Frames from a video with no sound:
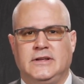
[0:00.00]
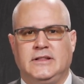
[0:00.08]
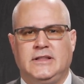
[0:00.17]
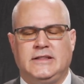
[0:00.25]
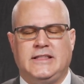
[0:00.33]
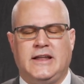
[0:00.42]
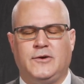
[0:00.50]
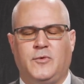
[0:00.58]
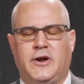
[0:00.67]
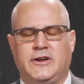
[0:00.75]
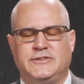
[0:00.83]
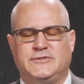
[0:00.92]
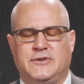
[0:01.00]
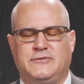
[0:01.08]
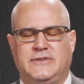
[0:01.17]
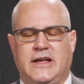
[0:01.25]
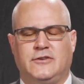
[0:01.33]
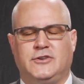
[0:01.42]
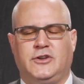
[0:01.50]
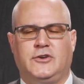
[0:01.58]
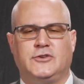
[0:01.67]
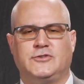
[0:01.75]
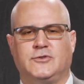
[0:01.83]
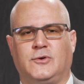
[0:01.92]
and let that awareness drift down to
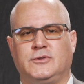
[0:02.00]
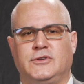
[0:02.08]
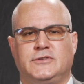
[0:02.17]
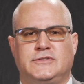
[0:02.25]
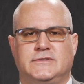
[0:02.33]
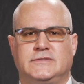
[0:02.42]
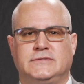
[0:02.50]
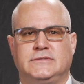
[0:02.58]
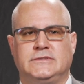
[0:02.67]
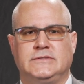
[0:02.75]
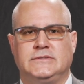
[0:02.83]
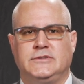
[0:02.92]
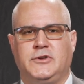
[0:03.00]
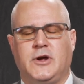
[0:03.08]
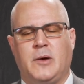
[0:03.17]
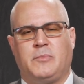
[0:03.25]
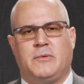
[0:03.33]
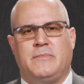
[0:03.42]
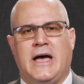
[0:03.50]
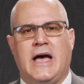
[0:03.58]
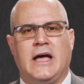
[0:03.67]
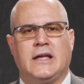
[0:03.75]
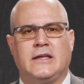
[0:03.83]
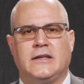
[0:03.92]
your shoulders, your upper
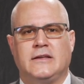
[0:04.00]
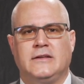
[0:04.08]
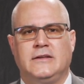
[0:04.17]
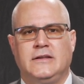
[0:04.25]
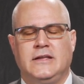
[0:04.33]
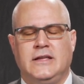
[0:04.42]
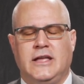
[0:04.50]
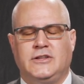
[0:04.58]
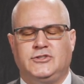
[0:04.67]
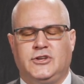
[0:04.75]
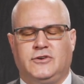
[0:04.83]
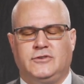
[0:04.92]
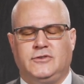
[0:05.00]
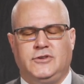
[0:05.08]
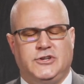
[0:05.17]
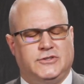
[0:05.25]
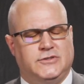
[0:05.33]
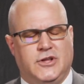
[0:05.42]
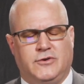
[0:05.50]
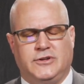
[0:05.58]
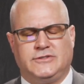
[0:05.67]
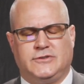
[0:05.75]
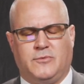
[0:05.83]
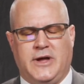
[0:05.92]
back, and just
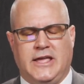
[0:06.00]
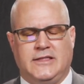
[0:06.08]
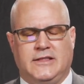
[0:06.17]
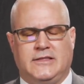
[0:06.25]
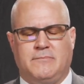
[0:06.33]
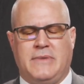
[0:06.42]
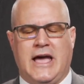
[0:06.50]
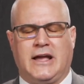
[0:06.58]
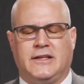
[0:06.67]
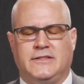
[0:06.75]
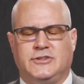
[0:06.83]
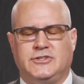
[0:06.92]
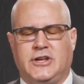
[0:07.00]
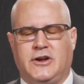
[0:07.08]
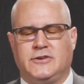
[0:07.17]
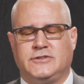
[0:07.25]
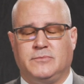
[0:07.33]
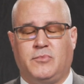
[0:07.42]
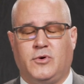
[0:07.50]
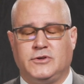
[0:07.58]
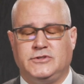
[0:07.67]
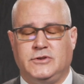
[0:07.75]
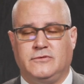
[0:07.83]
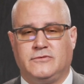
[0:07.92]
notice the way that the back of the chair
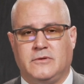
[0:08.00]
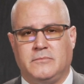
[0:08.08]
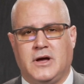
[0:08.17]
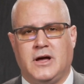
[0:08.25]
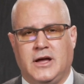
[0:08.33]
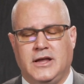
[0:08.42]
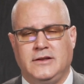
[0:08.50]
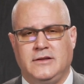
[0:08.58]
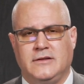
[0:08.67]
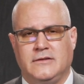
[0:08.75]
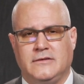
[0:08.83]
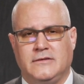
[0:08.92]
supports you from behind.